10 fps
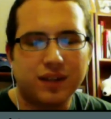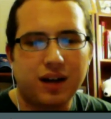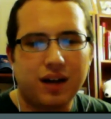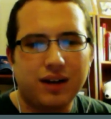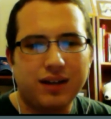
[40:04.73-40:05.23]

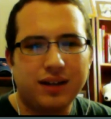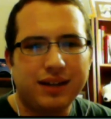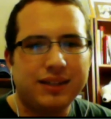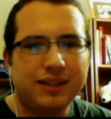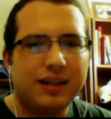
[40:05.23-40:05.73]

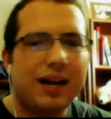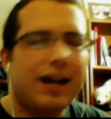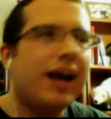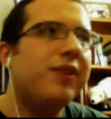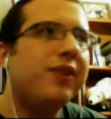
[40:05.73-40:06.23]
And
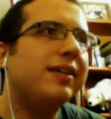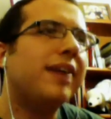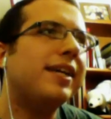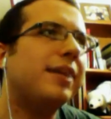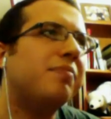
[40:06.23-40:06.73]
I think
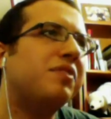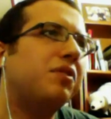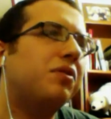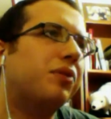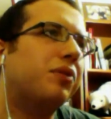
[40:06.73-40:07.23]

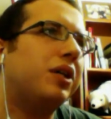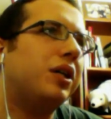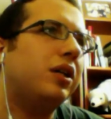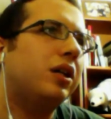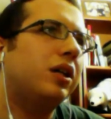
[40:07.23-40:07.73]
episode 3